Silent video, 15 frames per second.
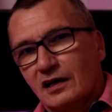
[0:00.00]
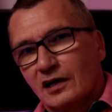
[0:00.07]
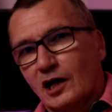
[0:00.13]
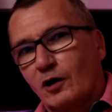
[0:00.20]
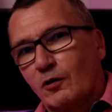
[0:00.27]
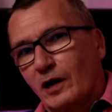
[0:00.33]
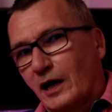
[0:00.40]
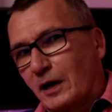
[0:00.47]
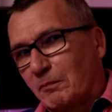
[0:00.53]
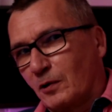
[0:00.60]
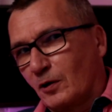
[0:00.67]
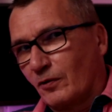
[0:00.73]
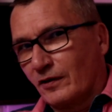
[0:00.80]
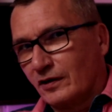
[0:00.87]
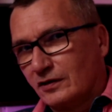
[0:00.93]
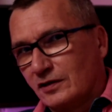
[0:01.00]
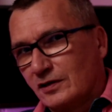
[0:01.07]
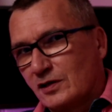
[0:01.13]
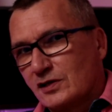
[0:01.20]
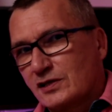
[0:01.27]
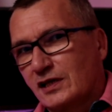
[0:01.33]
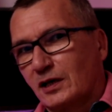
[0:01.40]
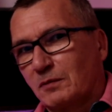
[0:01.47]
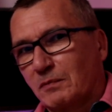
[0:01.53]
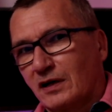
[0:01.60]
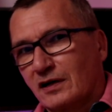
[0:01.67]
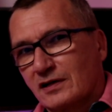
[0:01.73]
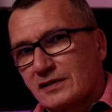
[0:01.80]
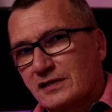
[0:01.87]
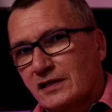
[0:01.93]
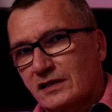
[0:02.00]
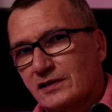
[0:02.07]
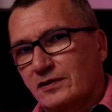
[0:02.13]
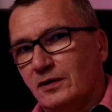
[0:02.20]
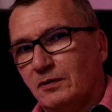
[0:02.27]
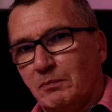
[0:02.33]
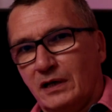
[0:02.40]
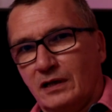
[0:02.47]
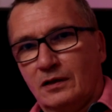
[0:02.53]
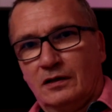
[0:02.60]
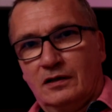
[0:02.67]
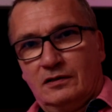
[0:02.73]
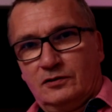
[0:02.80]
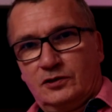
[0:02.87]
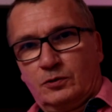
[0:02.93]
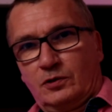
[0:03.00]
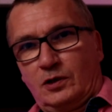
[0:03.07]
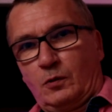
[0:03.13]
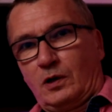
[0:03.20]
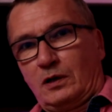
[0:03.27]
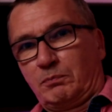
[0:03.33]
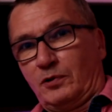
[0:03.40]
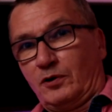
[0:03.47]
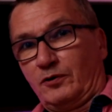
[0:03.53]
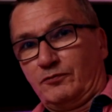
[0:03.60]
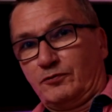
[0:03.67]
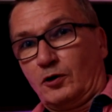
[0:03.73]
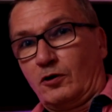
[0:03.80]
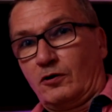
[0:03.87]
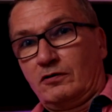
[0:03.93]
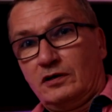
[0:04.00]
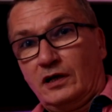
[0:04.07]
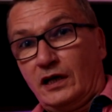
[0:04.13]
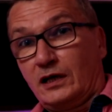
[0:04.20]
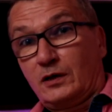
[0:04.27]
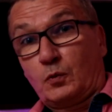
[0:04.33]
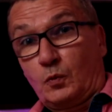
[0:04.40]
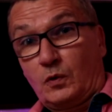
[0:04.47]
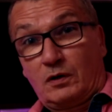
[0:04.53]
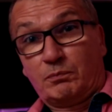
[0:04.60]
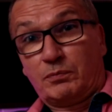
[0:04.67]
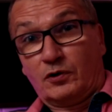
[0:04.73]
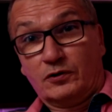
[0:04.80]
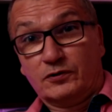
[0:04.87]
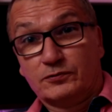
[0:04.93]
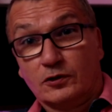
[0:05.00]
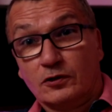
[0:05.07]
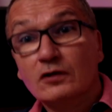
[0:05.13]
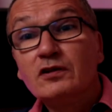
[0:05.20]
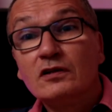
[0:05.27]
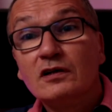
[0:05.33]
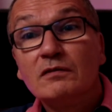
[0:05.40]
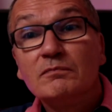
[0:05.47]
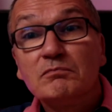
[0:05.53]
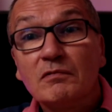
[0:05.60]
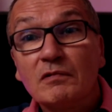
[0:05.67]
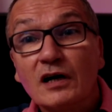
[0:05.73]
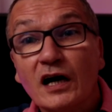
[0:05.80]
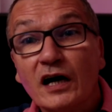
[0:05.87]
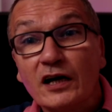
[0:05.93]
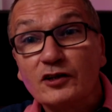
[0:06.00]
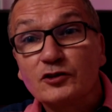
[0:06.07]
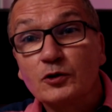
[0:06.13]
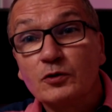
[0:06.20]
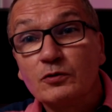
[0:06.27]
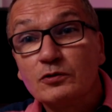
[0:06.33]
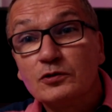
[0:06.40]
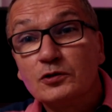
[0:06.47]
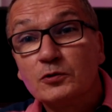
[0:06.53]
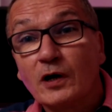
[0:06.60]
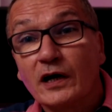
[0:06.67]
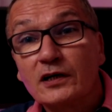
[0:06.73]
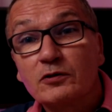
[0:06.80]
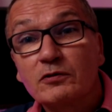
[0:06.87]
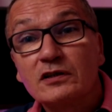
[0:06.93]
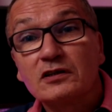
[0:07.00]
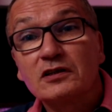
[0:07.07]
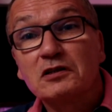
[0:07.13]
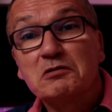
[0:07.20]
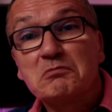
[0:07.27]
Now I am on the Sigma 16mm 21.4 at 1.4 ISO 200.